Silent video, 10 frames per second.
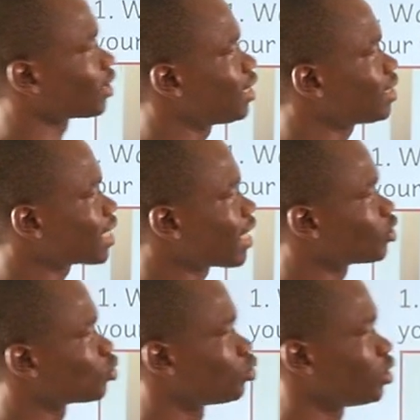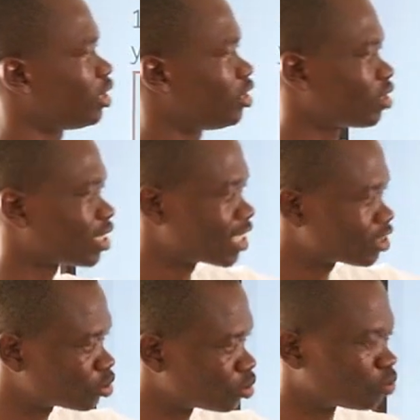This side too, in your
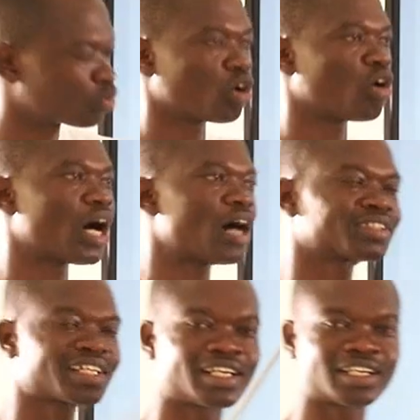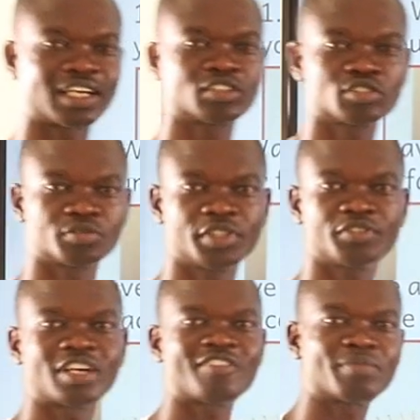classroom or outside the classroom,
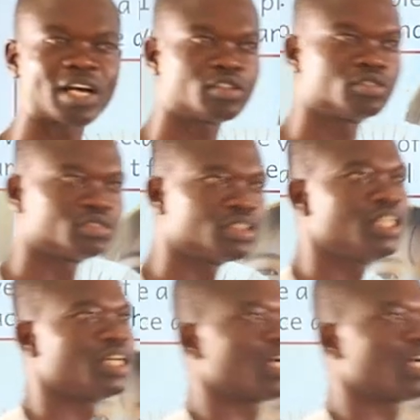if you have balloon